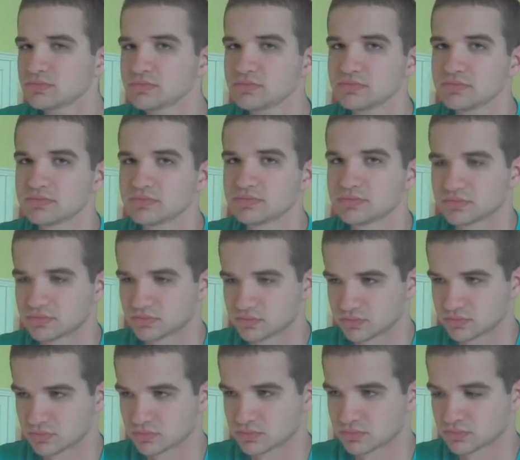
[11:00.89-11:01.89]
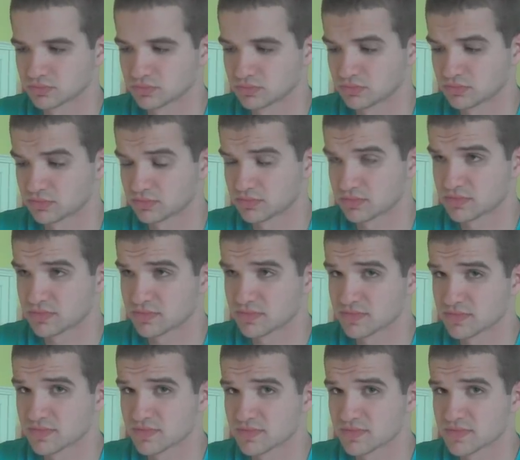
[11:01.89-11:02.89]

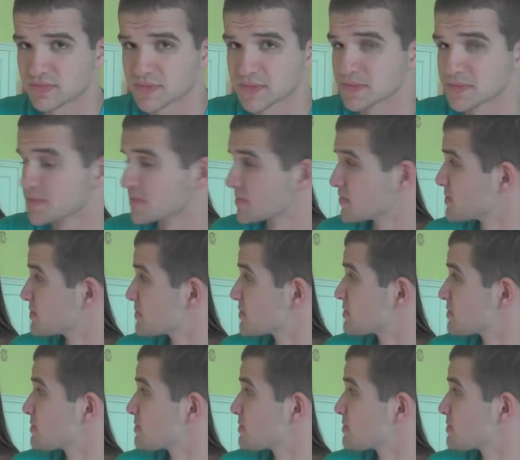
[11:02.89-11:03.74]
This person isn't speaking.